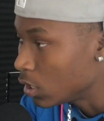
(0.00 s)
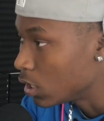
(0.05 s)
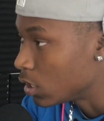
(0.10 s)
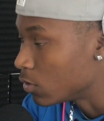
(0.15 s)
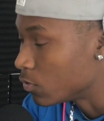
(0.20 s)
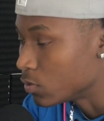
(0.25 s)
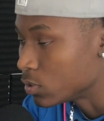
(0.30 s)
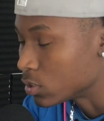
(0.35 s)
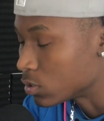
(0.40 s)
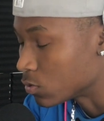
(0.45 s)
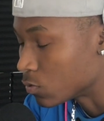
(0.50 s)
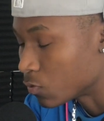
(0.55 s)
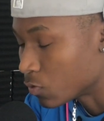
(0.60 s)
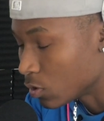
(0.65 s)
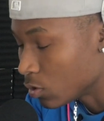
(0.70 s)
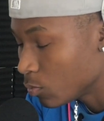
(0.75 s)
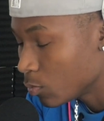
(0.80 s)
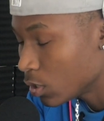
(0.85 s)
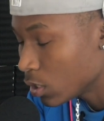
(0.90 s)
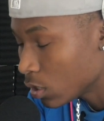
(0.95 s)
If it's a
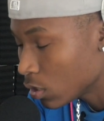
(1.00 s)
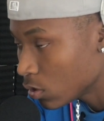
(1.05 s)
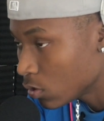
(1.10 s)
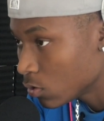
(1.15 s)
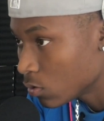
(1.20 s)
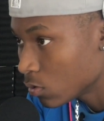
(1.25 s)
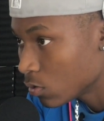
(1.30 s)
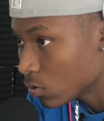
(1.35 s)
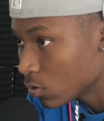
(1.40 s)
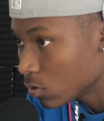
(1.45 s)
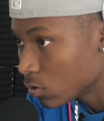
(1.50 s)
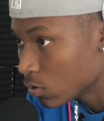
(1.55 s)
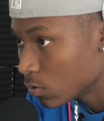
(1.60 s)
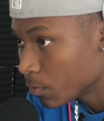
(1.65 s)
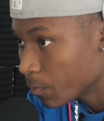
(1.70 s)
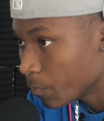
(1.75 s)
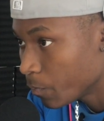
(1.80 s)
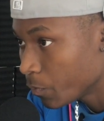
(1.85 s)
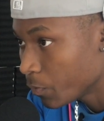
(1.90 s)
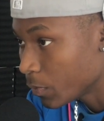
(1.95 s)
female
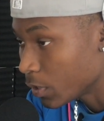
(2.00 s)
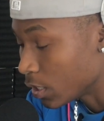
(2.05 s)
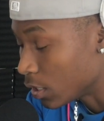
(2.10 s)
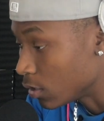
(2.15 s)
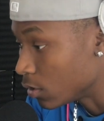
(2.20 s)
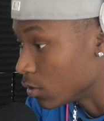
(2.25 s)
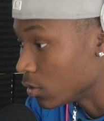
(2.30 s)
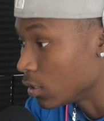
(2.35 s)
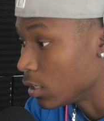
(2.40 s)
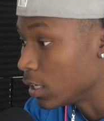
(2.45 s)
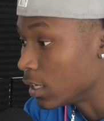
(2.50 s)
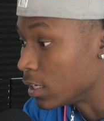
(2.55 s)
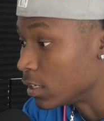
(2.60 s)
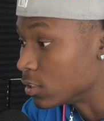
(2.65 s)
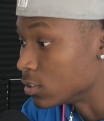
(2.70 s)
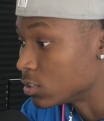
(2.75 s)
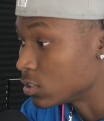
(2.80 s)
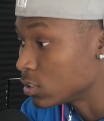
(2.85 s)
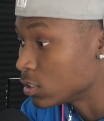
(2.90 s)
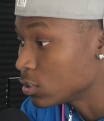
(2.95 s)
in
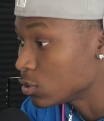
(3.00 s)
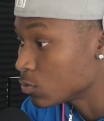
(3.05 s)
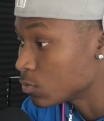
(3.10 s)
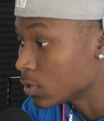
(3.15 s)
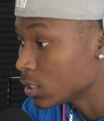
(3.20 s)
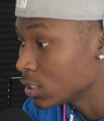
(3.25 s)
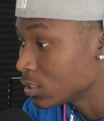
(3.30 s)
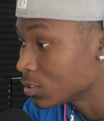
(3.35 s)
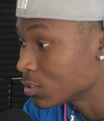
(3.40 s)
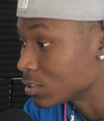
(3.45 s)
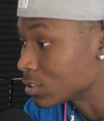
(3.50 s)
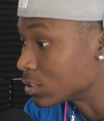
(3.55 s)
the situation,